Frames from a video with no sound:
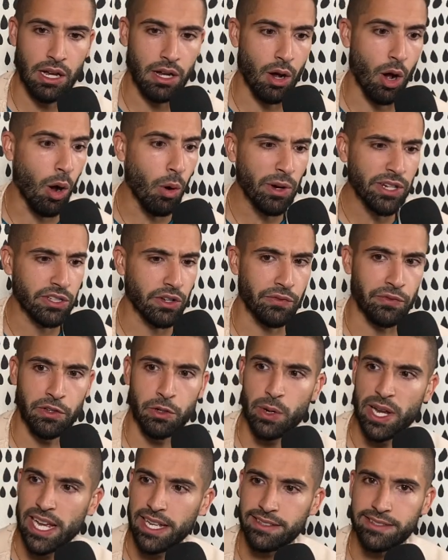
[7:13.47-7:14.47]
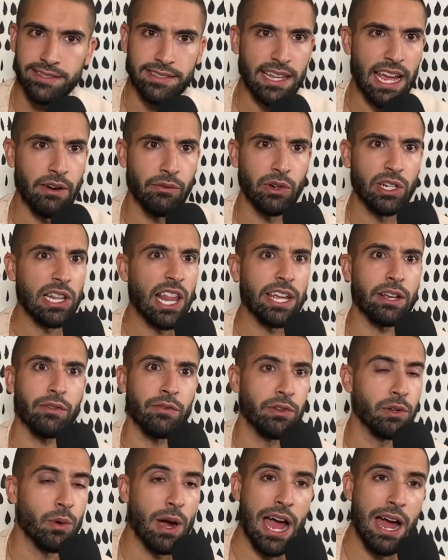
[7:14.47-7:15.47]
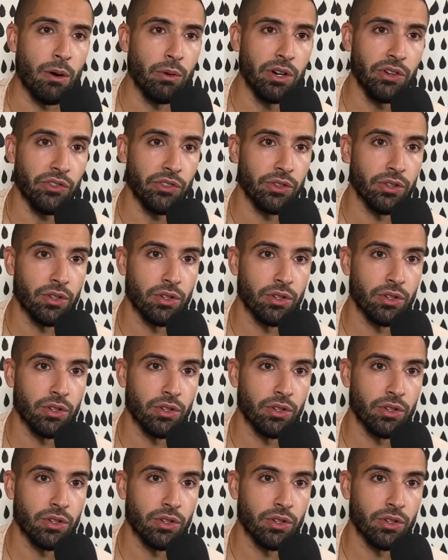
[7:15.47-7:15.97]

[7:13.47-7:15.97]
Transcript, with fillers: always a few hits every like few hours.